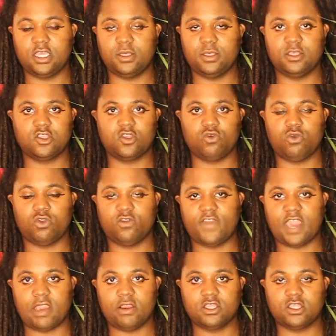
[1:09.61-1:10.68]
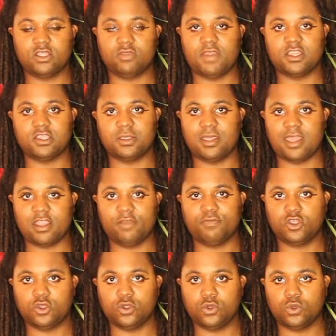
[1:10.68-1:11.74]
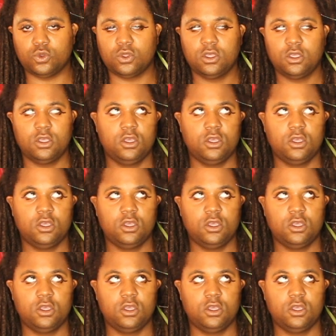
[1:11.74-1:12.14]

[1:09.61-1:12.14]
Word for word: and this coronavirus is messing that up too.